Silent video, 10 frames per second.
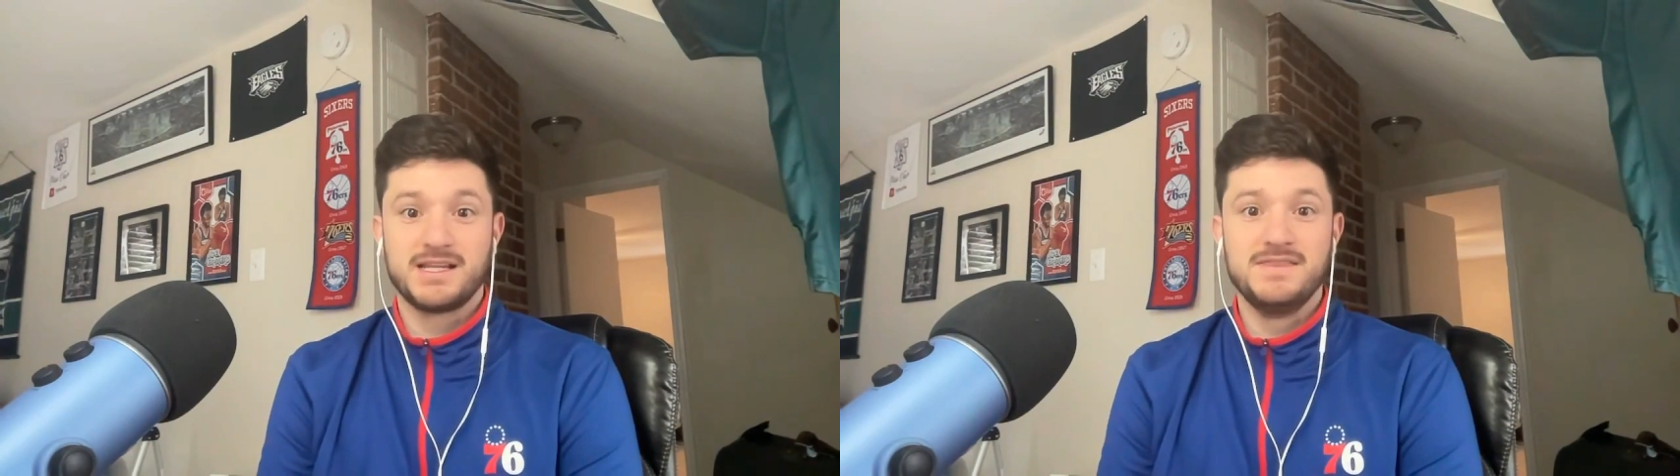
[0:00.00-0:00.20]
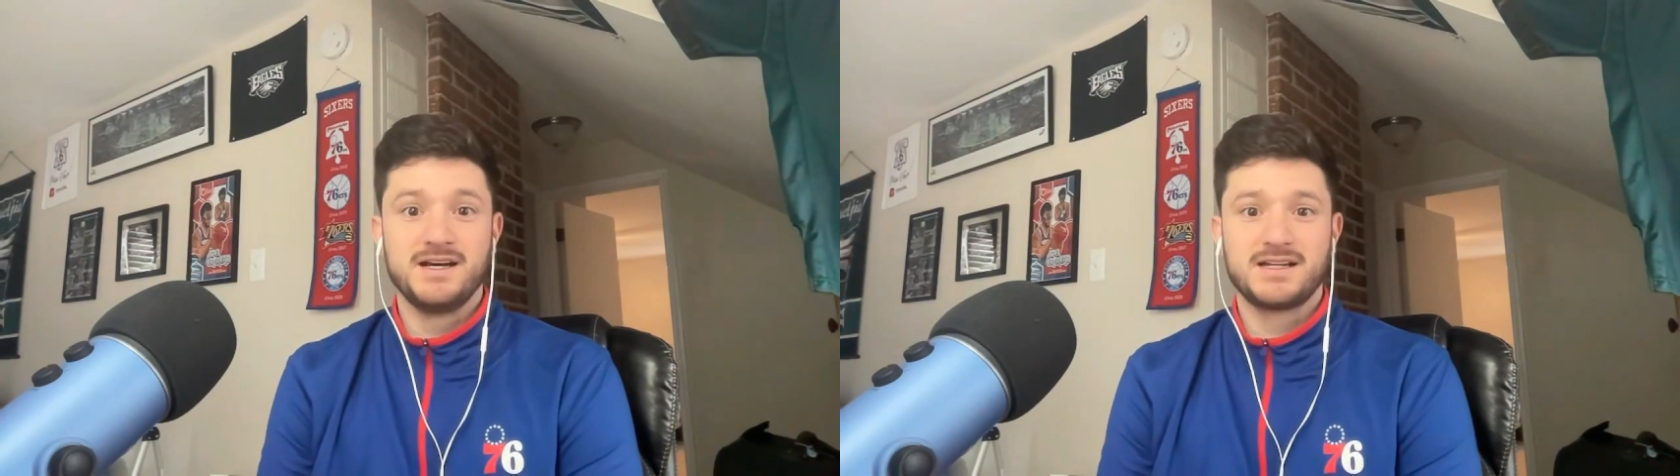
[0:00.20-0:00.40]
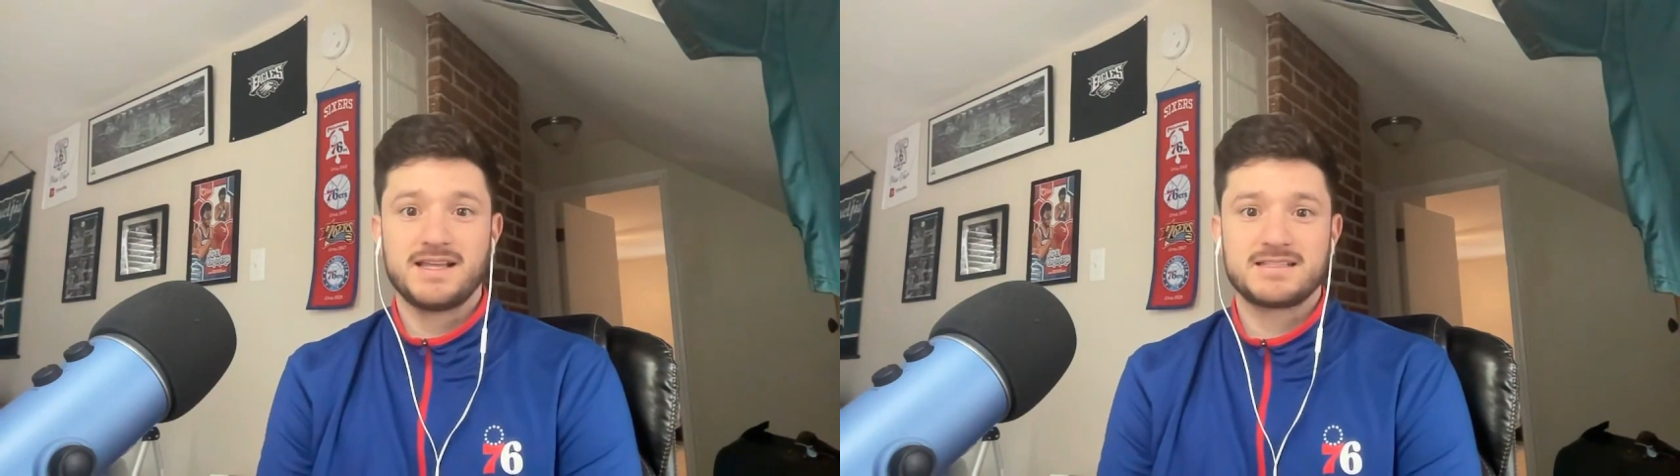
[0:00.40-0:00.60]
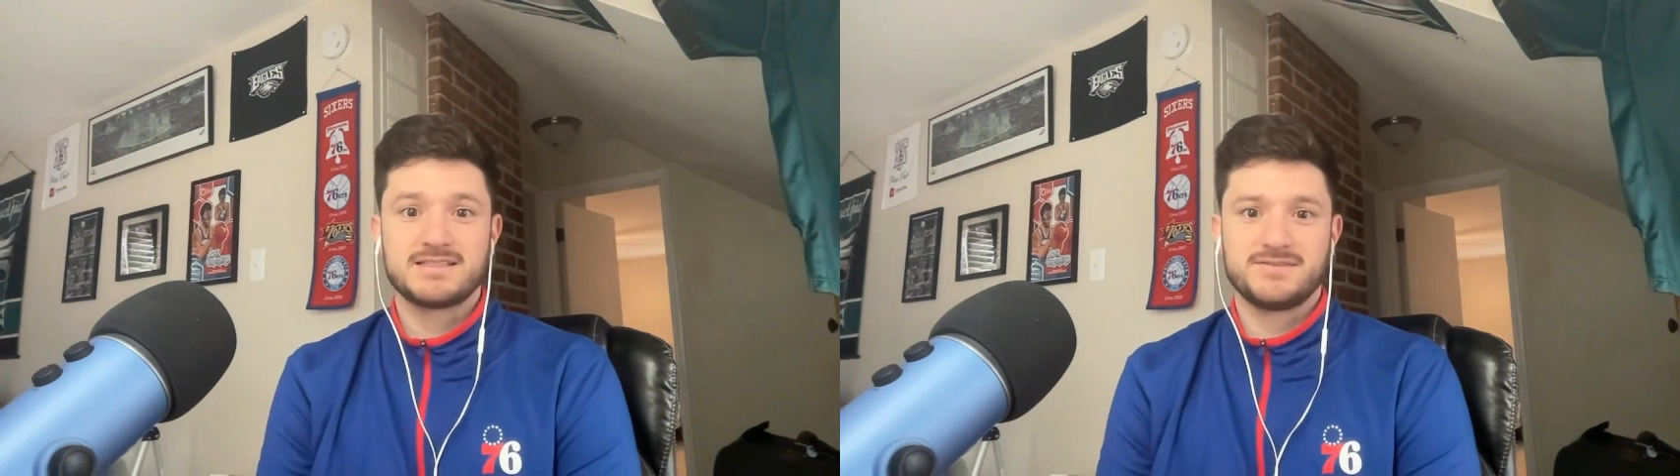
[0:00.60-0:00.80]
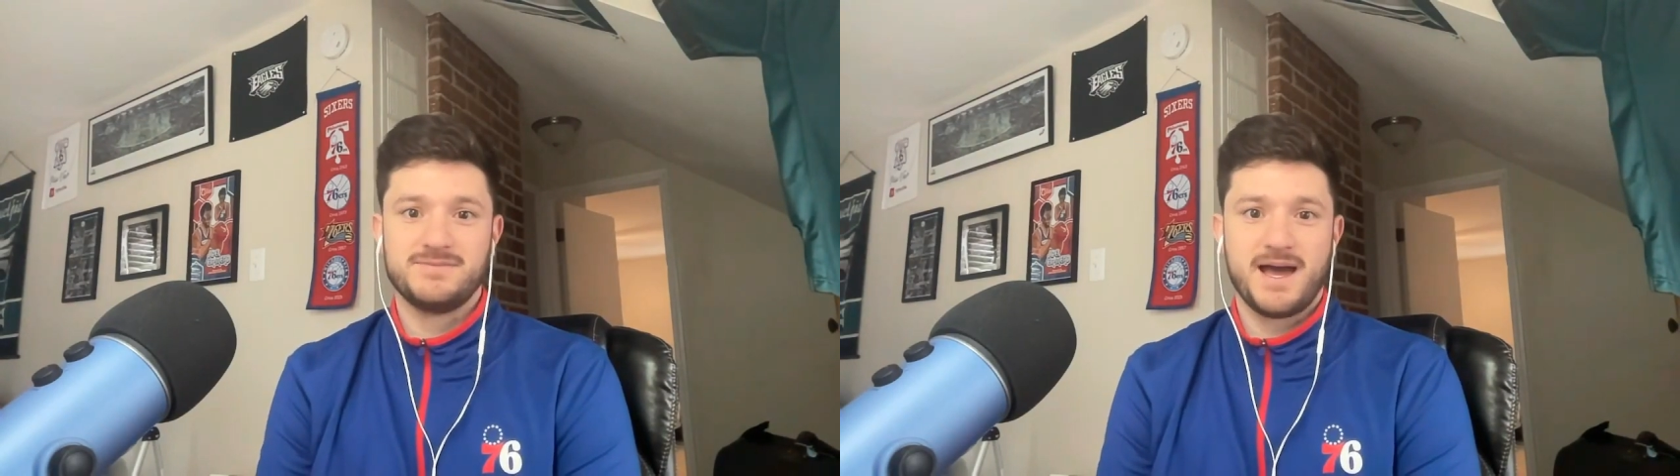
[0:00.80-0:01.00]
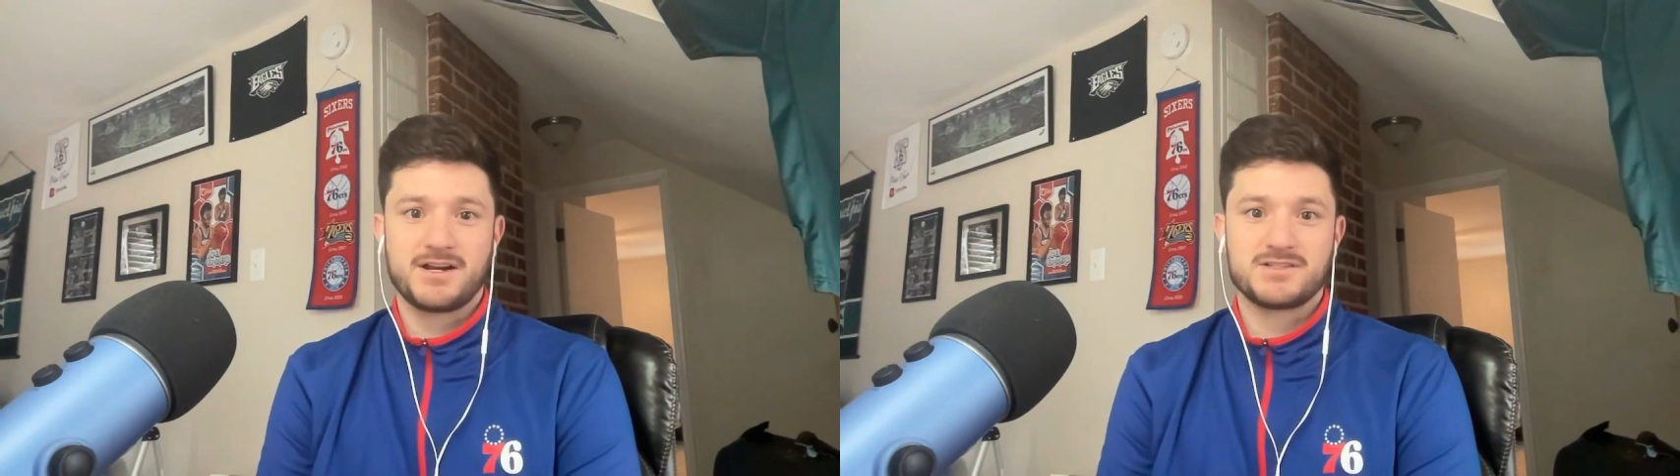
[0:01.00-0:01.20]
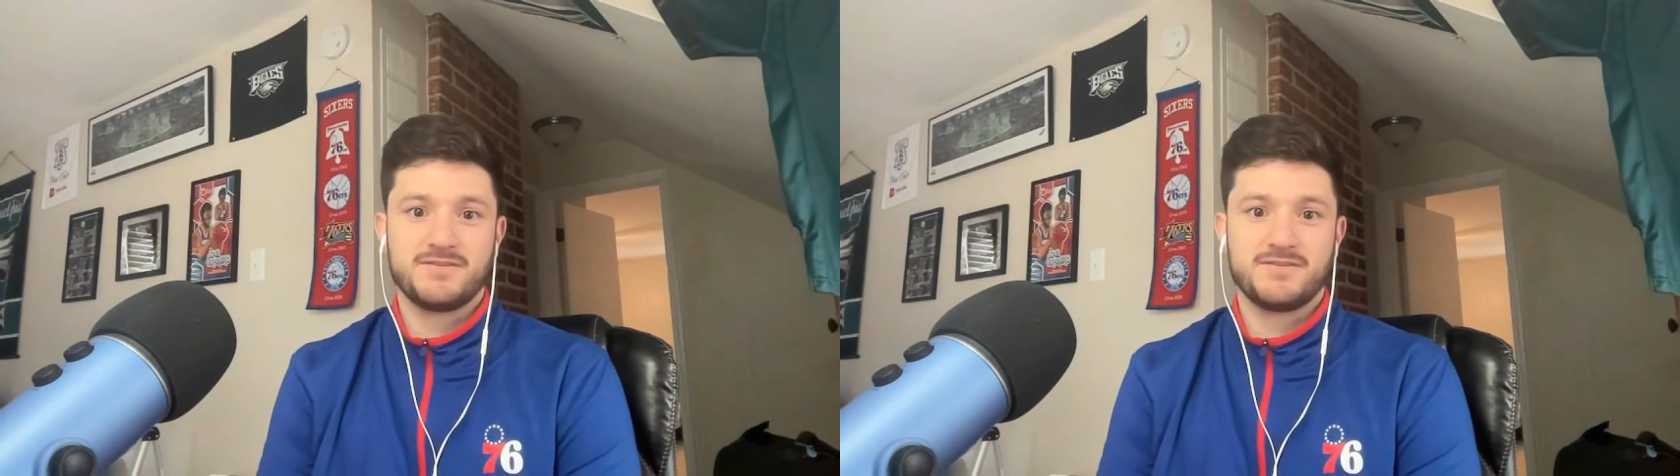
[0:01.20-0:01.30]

and none of that stuff matters